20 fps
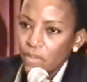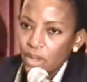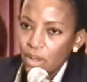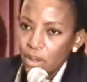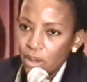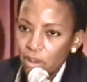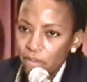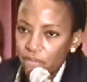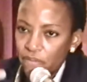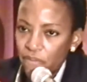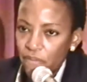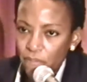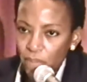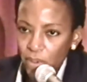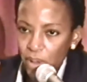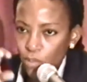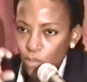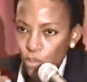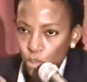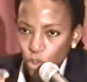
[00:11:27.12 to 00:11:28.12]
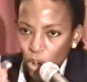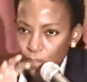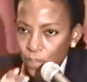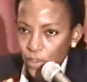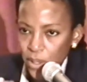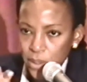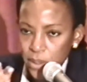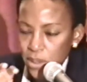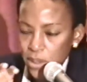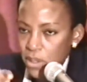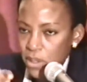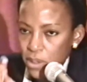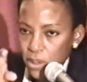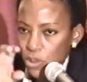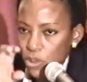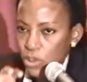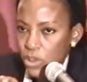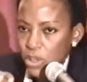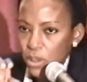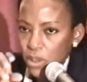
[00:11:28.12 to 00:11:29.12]
if one person is
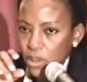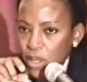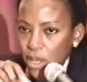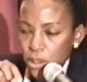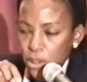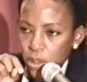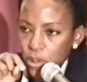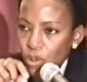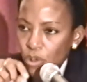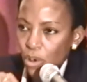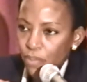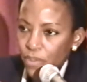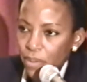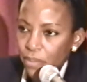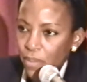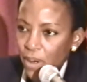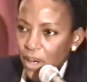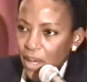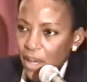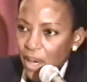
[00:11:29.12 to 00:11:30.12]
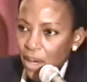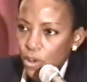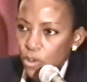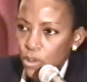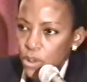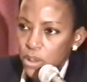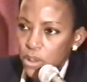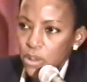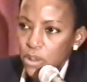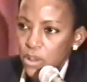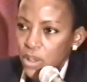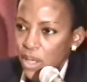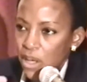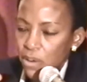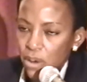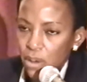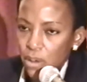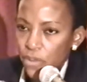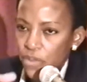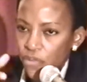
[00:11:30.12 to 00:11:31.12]
using the desktop in my house,
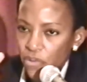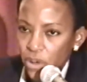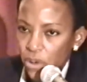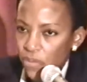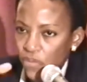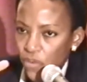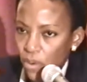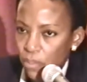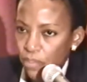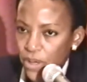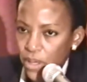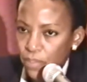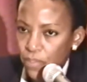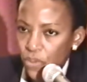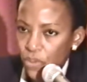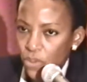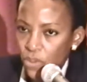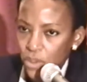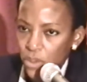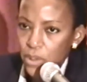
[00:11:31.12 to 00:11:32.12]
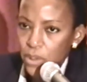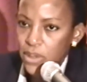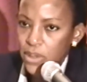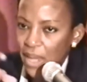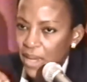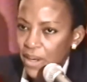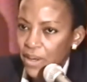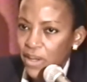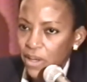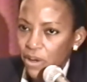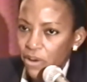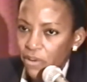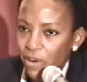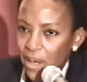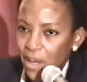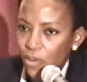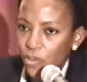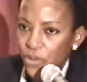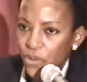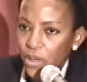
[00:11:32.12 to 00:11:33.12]
there are three or four people standing
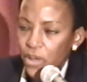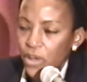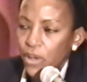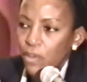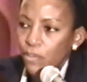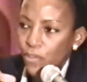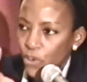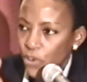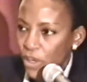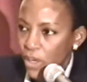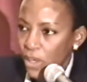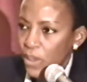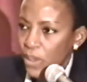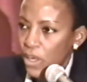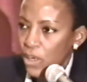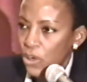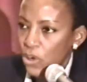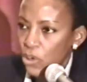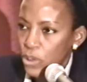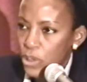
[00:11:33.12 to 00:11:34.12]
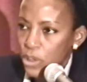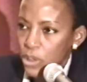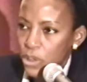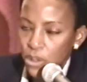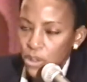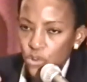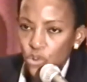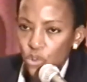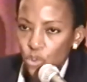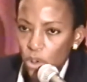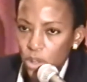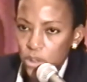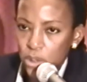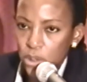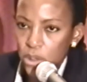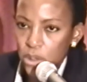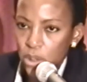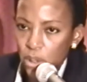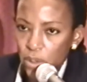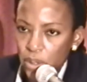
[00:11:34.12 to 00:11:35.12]
around, poking their noses into what
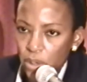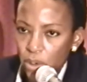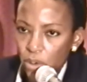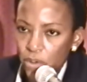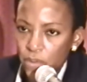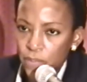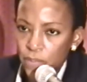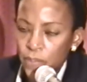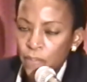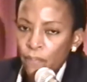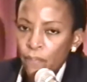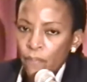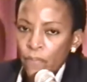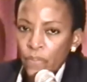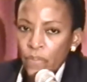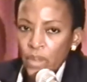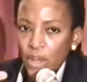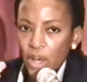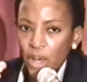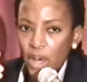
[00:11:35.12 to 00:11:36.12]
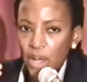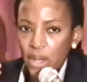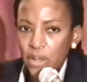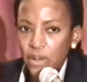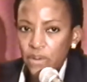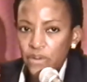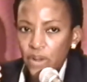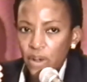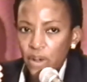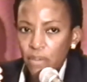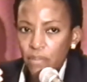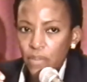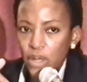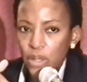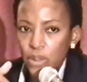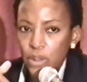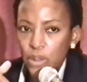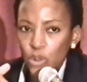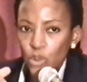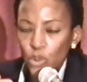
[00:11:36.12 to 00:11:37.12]
is going on. And
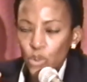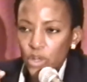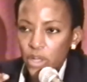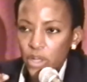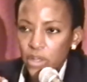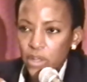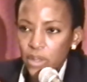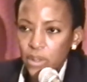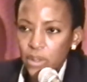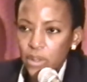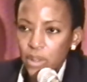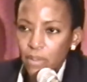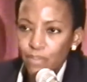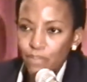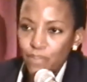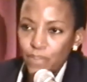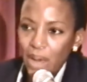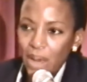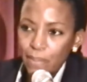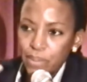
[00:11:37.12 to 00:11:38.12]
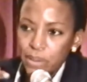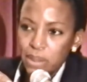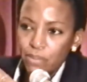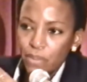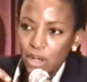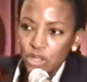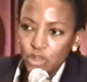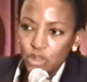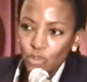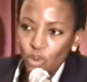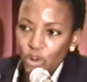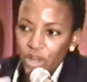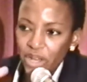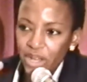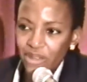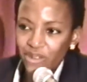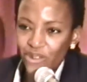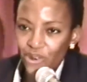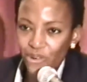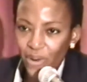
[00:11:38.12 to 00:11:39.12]
so it is perhaps a much more
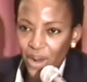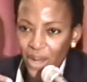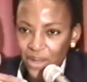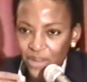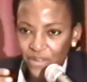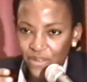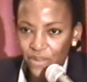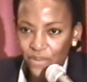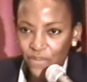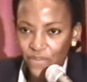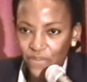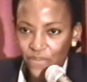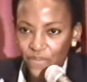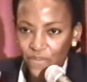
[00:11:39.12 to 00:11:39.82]
interactive